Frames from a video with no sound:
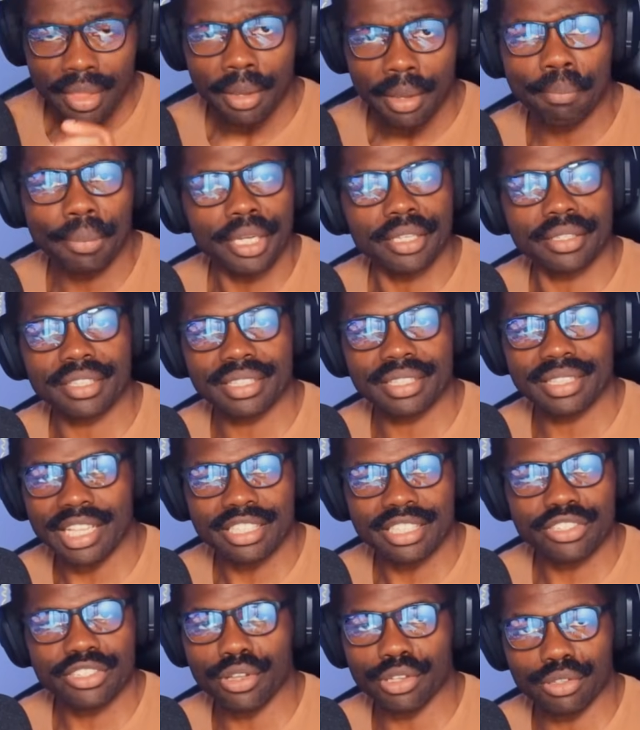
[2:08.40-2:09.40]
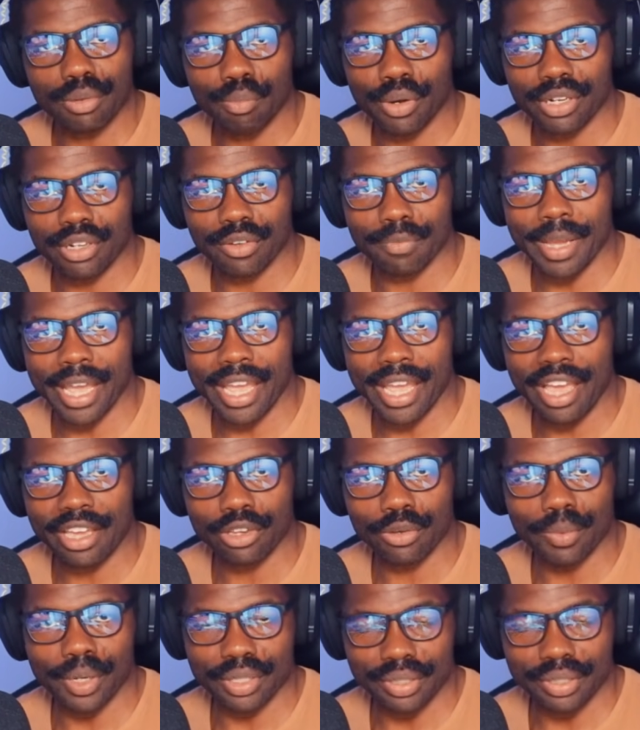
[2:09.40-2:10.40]
But that's not the point of my
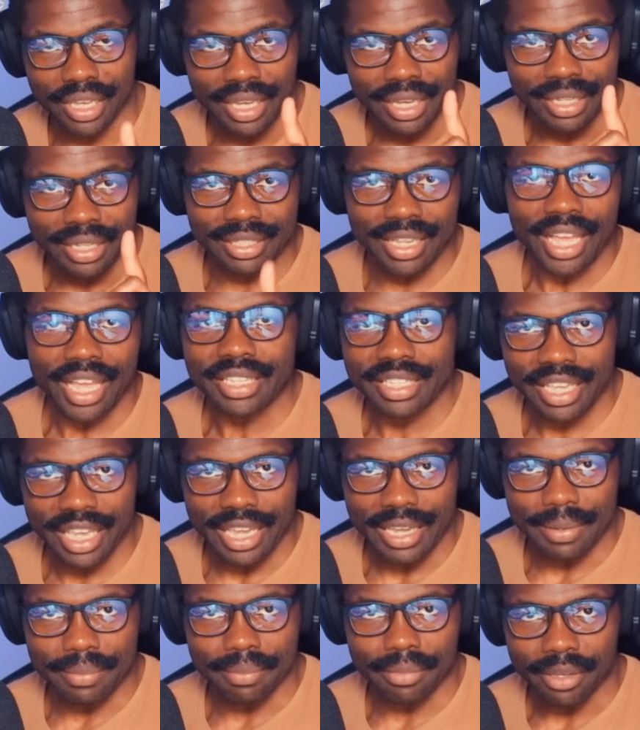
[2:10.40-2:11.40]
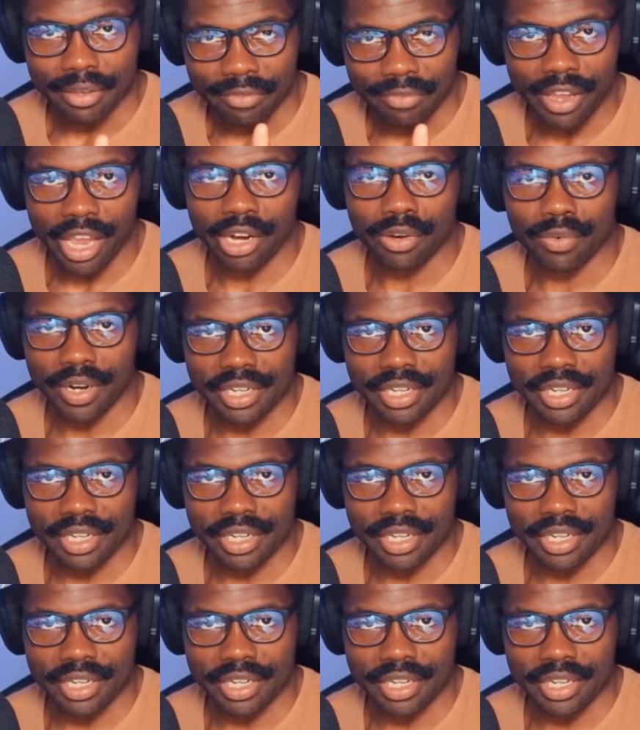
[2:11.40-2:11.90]
argument. That game, Far Cry